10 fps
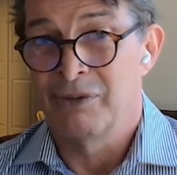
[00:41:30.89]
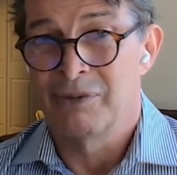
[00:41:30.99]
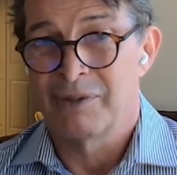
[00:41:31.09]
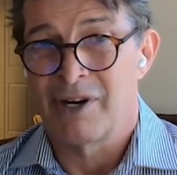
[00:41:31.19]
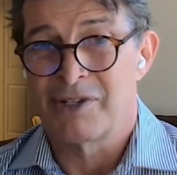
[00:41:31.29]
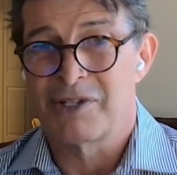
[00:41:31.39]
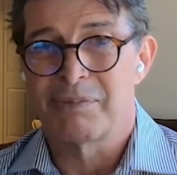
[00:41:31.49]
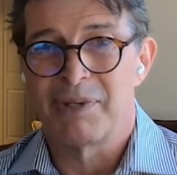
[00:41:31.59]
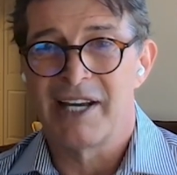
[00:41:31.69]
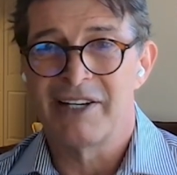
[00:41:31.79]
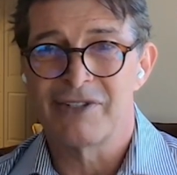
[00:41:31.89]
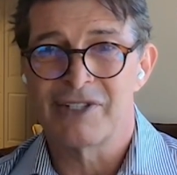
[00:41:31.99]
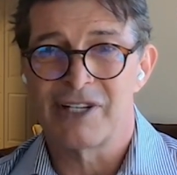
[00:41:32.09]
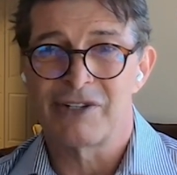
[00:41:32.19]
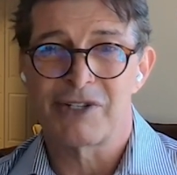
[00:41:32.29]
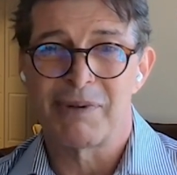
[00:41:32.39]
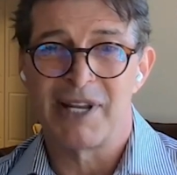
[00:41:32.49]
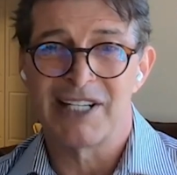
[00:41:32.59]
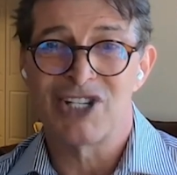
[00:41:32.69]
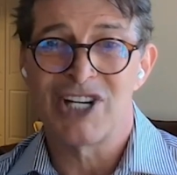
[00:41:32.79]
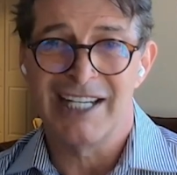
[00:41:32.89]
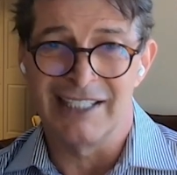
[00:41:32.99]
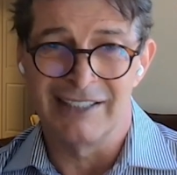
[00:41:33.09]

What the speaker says: our suppliers and our supply chain.